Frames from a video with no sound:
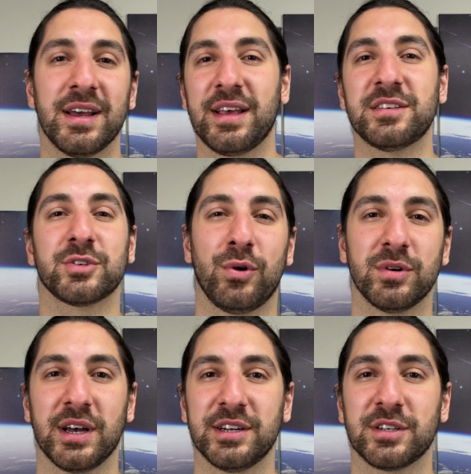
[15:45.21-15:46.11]
These
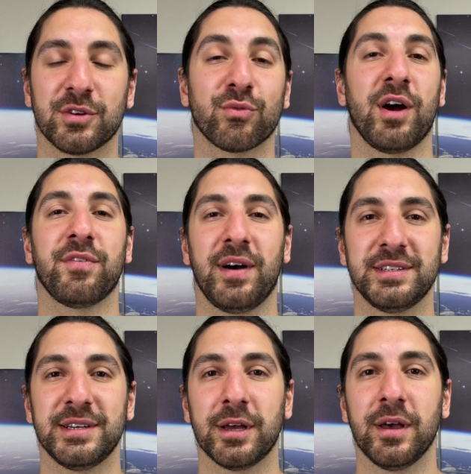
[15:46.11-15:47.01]
scores are just a rough
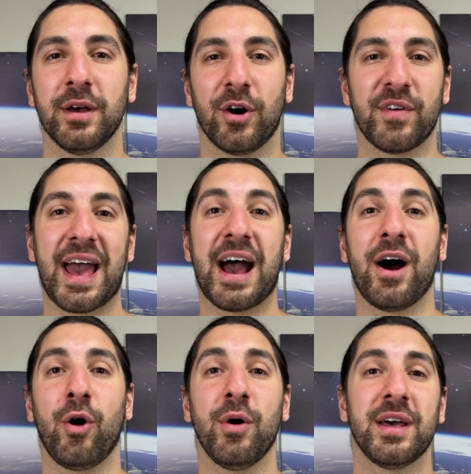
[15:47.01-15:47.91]
idea of
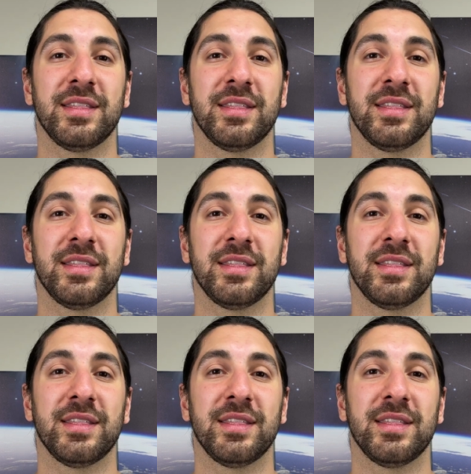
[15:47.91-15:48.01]
how